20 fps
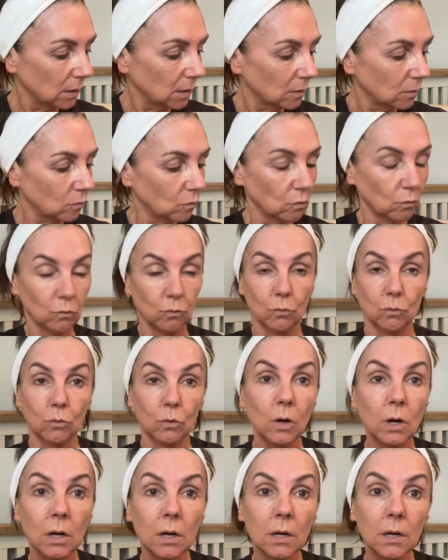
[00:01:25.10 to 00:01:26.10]

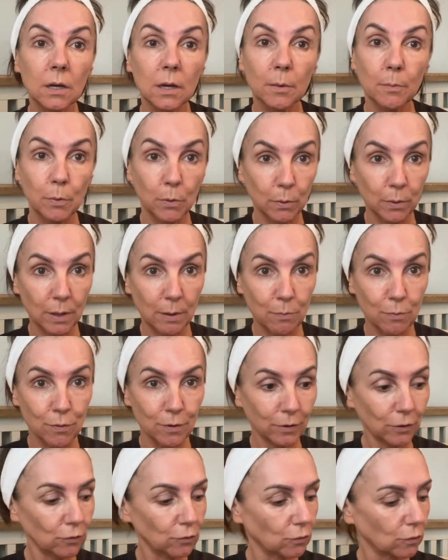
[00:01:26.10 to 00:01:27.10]
So Kabuki
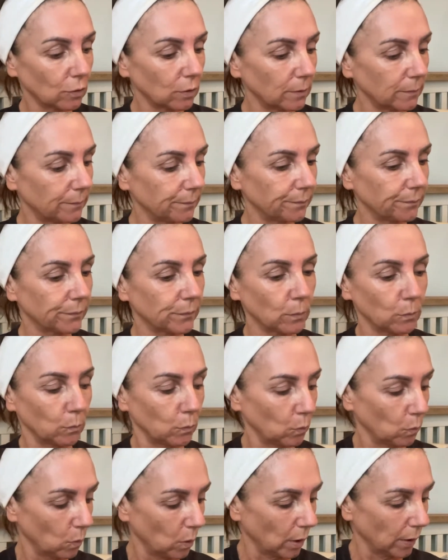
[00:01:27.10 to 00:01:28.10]
brush
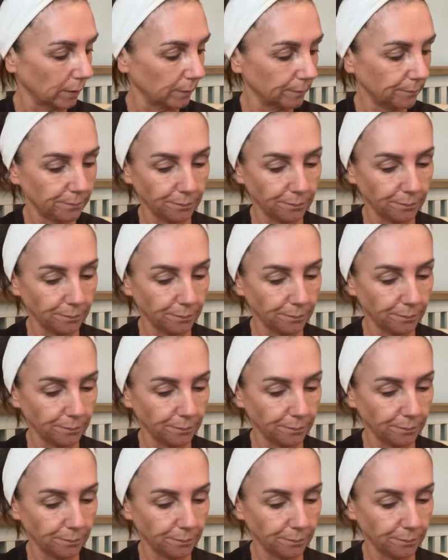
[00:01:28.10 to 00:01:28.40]
number one.